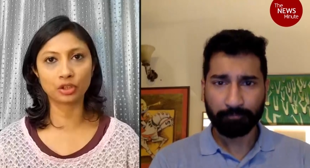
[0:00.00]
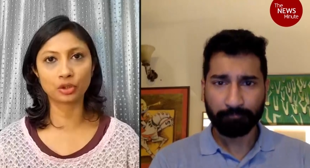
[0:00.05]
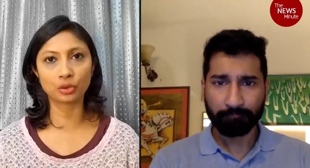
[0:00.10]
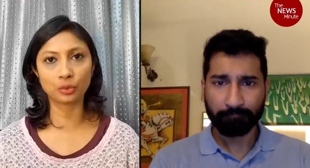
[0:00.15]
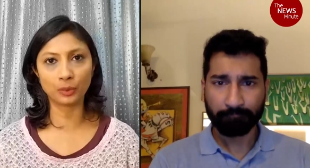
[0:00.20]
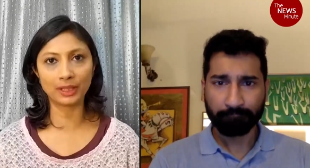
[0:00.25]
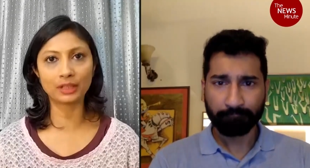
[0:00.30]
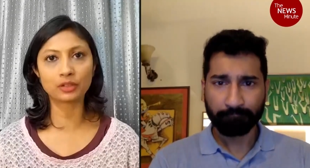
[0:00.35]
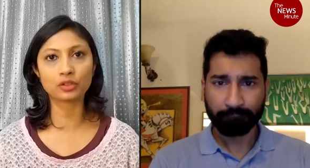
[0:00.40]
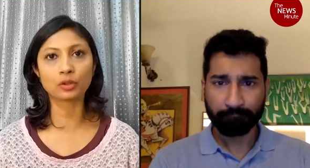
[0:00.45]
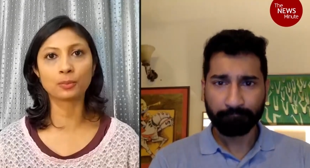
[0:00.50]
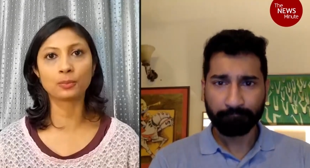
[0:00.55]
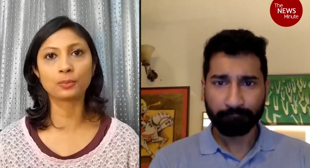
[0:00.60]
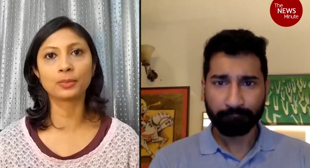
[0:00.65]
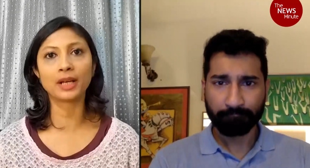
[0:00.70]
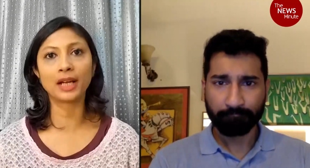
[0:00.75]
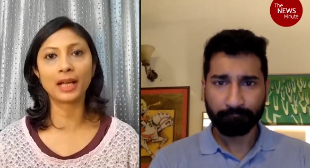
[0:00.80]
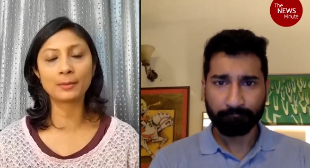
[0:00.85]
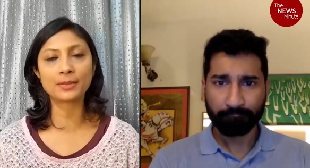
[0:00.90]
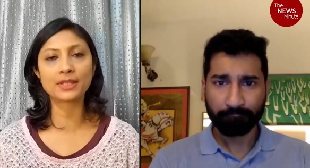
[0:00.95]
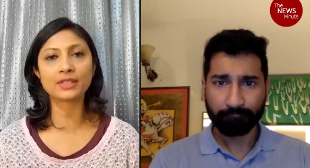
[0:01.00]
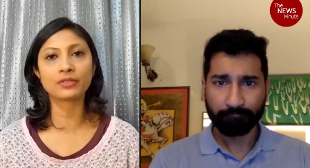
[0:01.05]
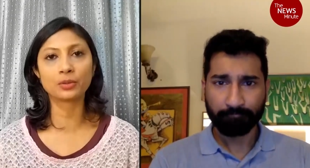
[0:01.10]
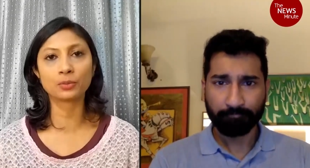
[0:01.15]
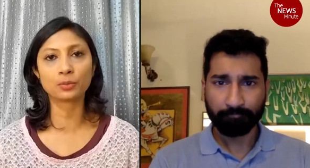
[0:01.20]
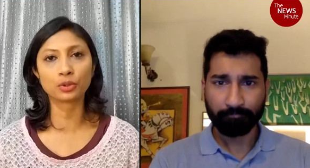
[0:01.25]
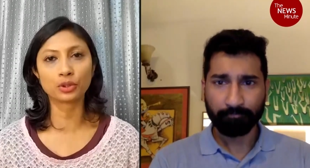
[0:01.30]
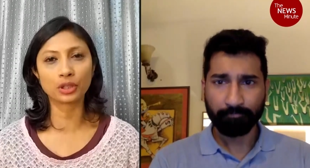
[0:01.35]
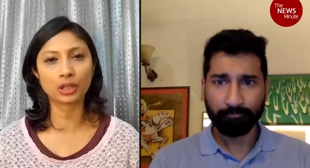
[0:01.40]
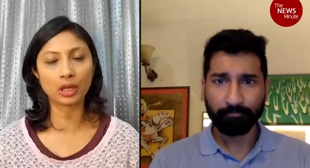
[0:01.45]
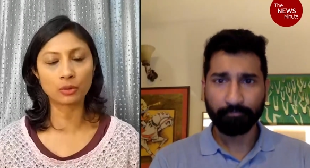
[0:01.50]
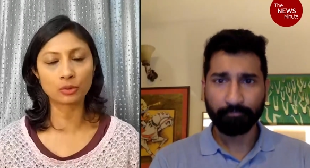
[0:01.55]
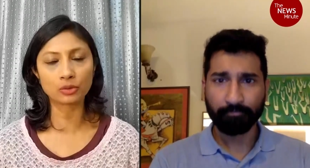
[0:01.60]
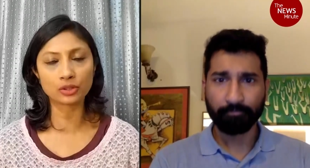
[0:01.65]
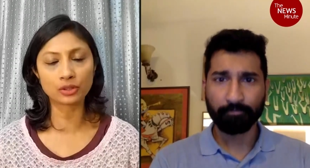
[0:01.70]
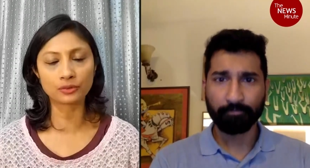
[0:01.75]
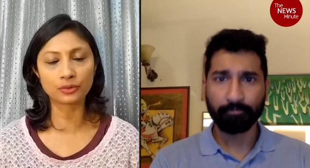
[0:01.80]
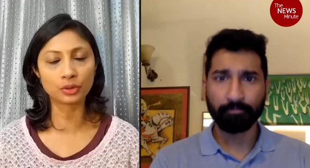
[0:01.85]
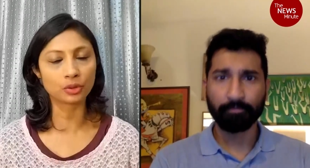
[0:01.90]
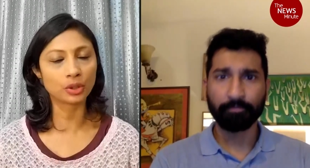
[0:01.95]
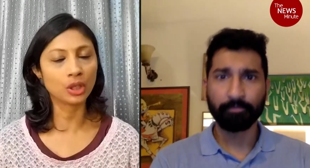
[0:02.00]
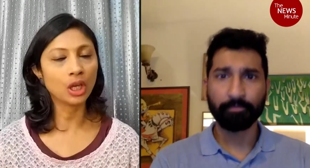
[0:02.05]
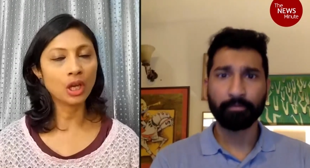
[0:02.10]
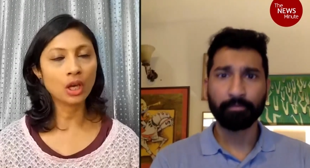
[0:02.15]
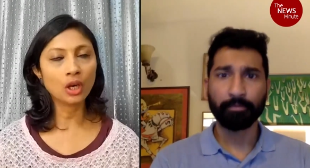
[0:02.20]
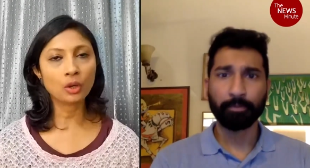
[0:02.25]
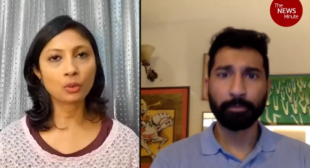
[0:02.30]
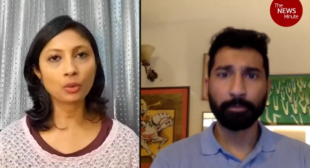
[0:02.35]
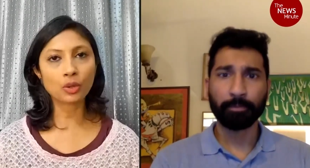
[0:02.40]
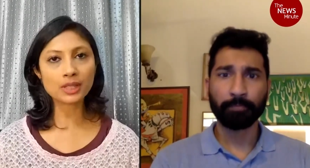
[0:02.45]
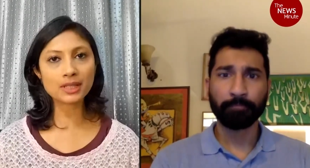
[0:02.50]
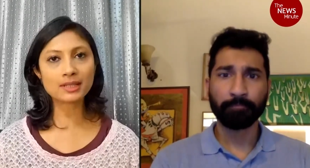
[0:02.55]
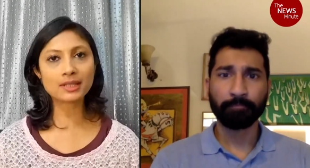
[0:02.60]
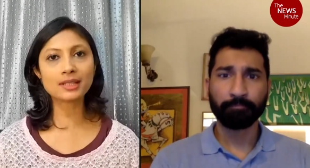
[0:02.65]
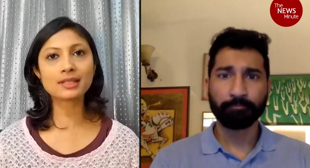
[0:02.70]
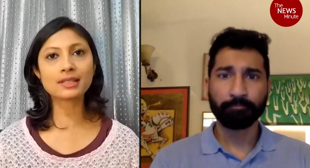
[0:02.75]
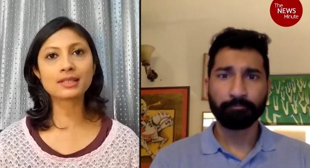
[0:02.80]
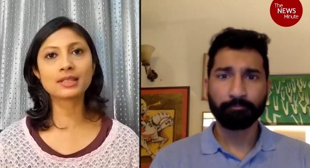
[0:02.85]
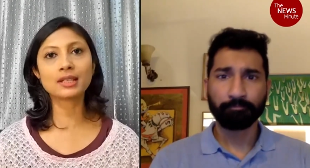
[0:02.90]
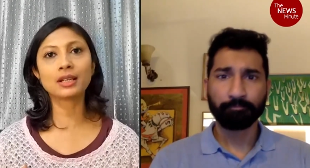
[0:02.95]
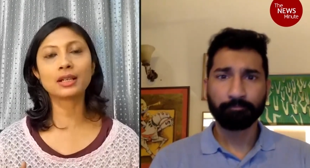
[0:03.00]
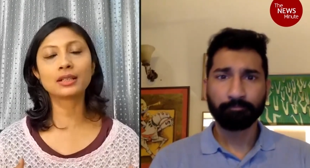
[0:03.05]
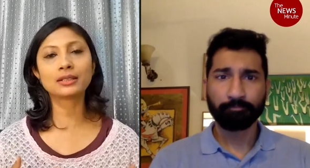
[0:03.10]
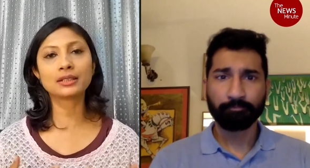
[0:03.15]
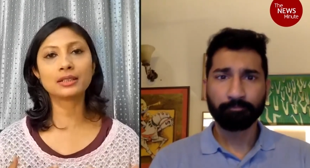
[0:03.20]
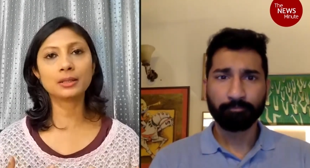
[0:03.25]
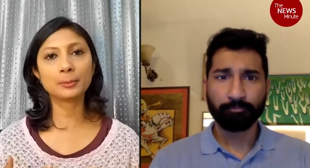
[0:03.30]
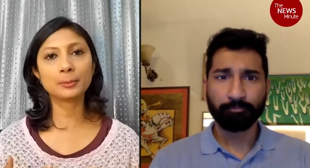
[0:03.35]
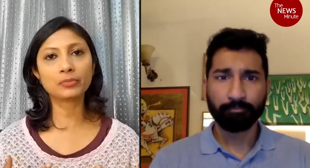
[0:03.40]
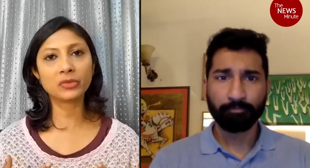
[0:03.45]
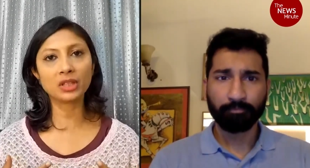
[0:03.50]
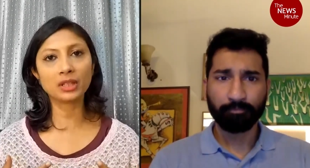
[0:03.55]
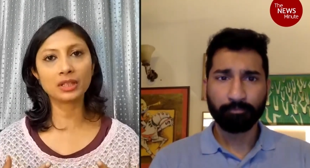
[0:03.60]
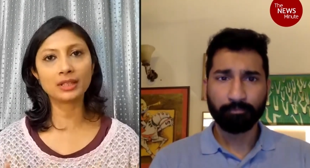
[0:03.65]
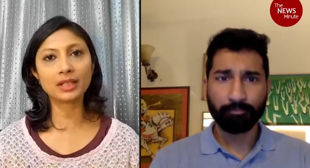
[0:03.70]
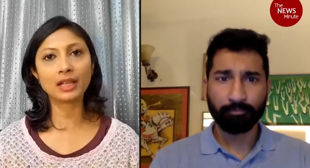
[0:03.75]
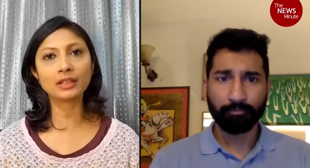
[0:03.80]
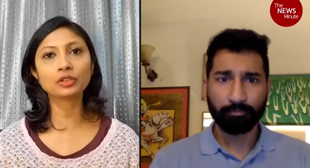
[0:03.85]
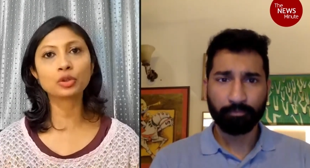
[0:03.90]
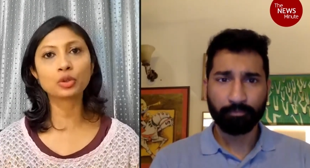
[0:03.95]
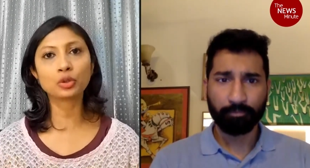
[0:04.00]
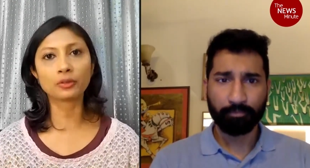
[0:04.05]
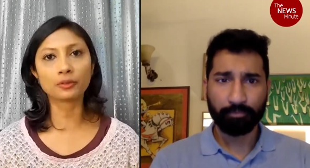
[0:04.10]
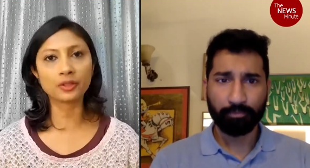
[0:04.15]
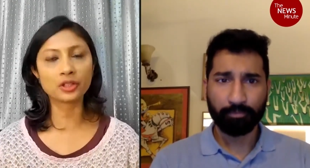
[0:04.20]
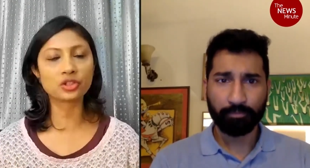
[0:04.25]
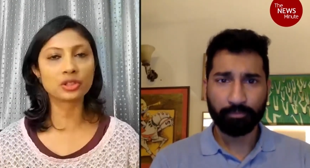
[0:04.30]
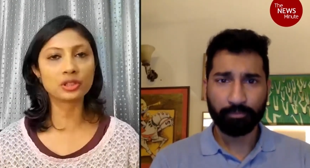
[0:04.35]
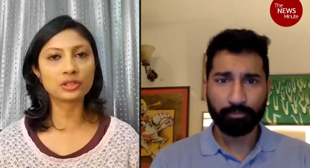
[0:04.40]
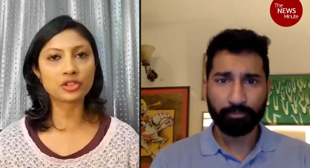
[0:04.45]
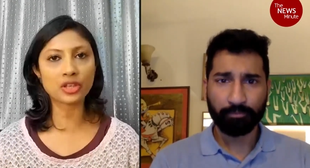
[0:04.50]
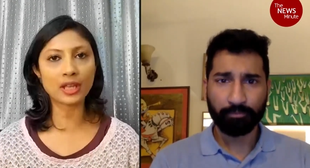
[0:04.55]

Speaker 1: your tweet or perhaps even put a counter view. Was this uh, done through official